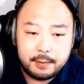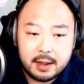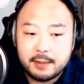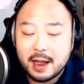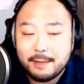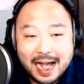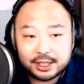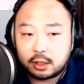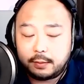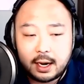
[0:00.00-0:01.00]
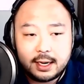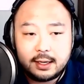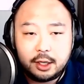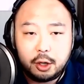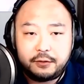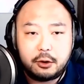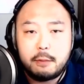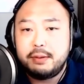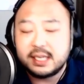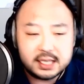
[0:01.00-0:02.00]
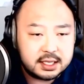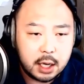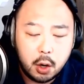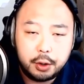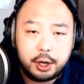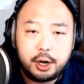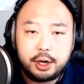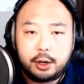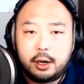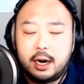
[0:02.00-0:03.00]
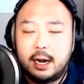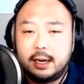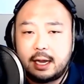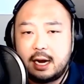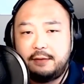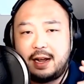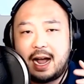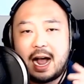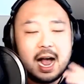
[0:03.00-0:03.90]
In my mastermind, if you're a business owner, you're kind of a